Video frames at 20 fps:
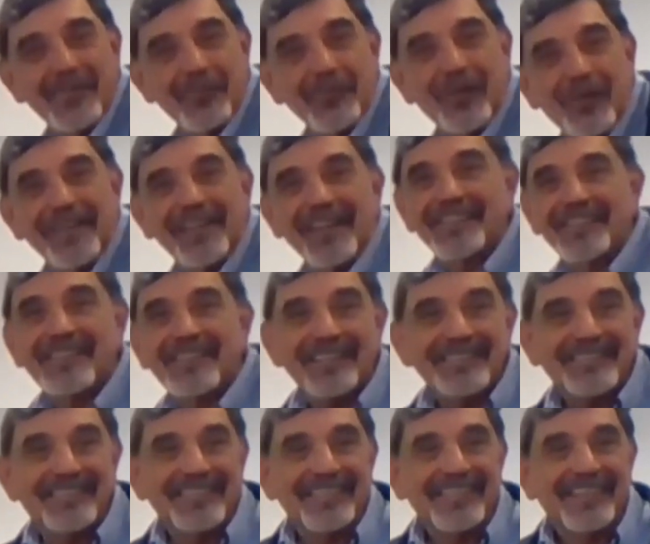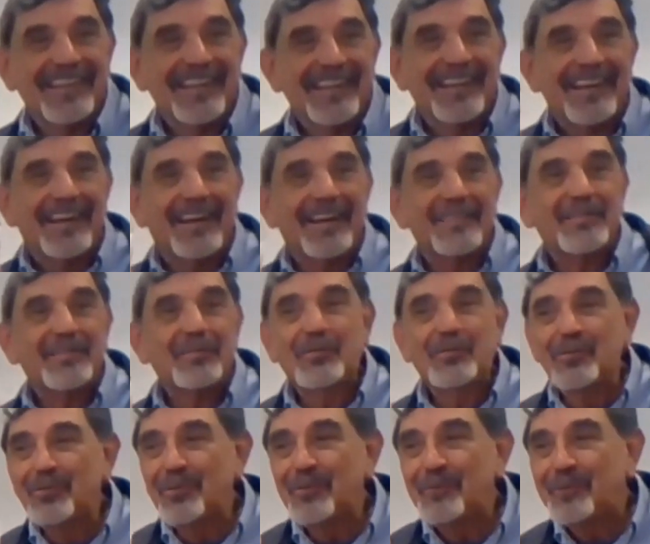One adult has
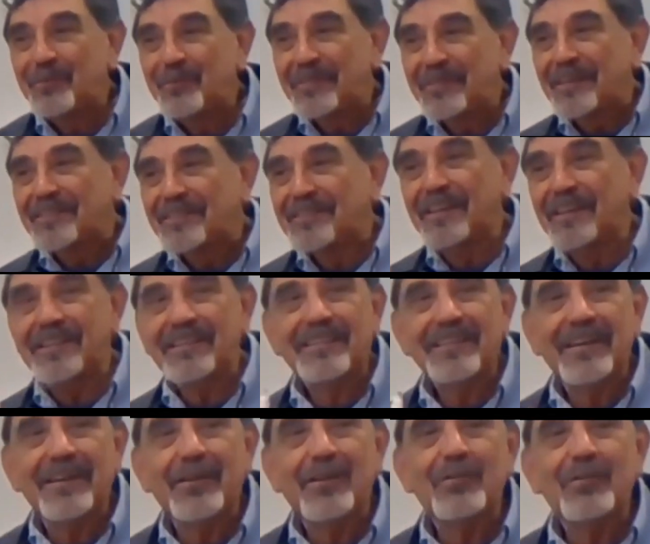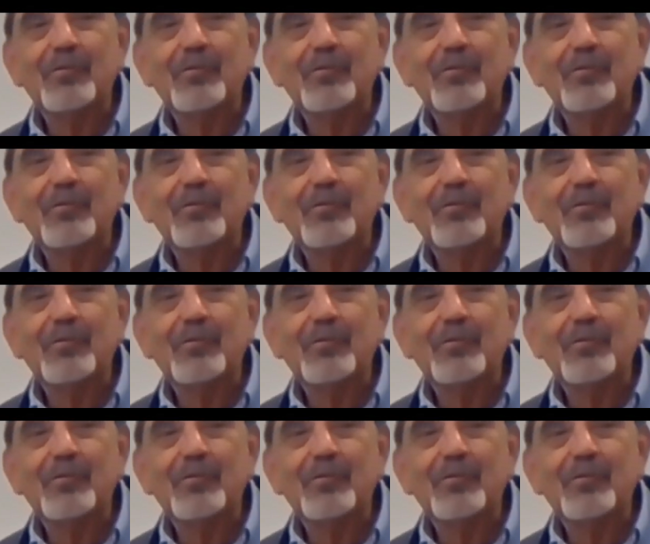to take care